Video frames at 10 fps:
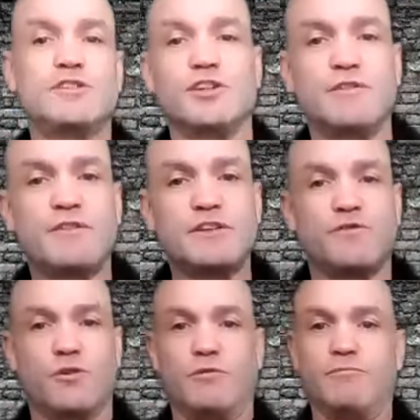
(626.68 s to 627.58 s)
certificates
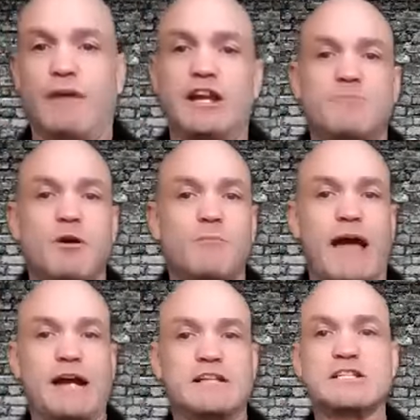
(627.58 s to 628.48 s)
for HBO
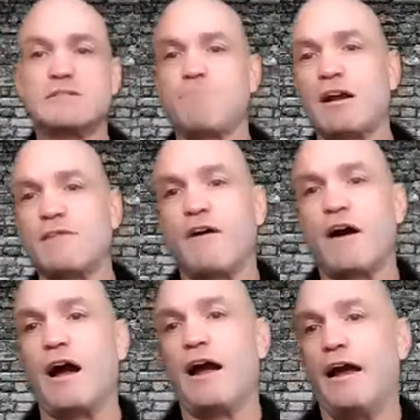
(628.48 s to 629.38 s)
Max,
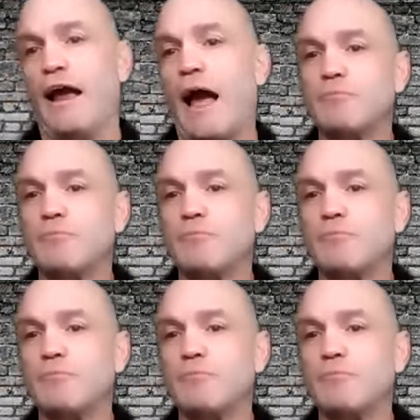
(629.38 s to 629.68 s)
Spotify,